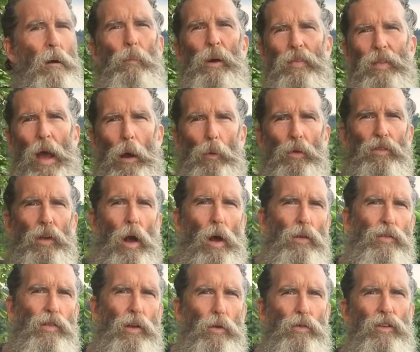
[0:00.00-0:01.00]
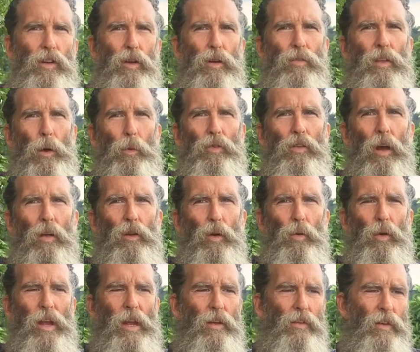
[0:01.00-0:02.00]
But that was also too, there was other
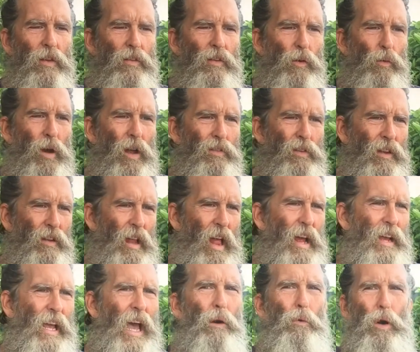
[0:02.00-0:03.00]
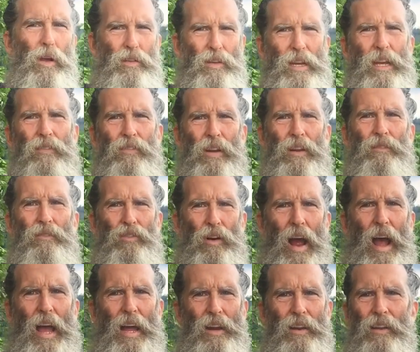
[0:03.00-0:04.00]
reasons. It wasn't like I wasn't even
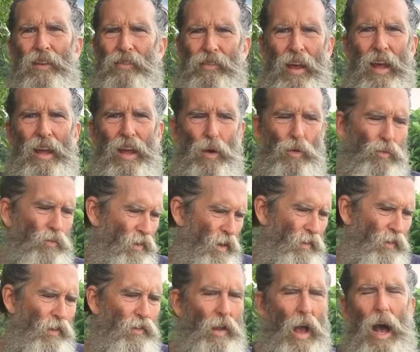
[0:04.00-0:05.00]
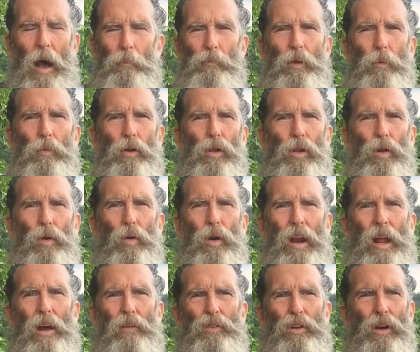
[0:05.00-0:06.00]
trying to say, oh, this is optimal or
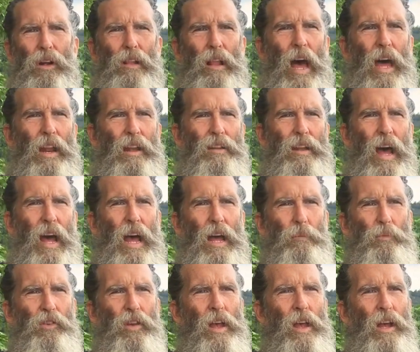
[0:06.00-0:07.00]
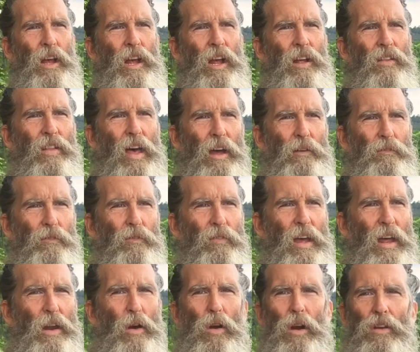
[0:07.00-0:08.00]
whatever. A lot of times
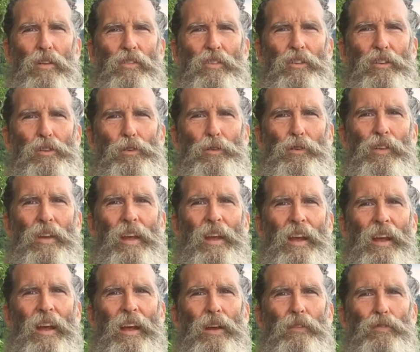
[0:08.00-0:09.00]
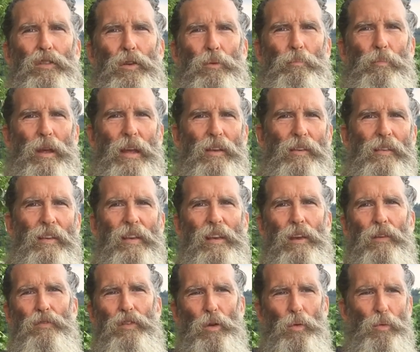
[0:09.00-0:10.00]
That orange juice, if you're
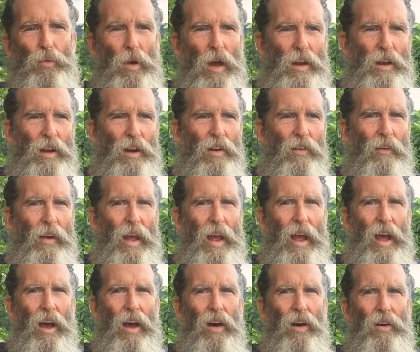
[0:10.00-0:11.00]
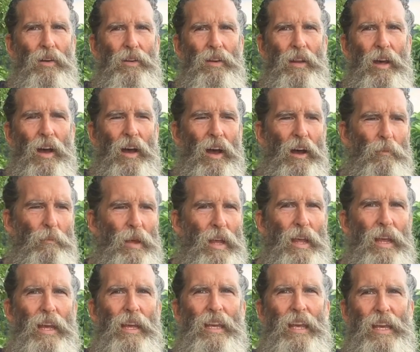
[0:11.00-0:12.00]
busy, if you're running around,
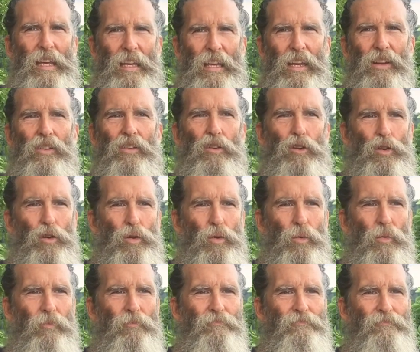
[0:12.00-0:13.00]
it can get you.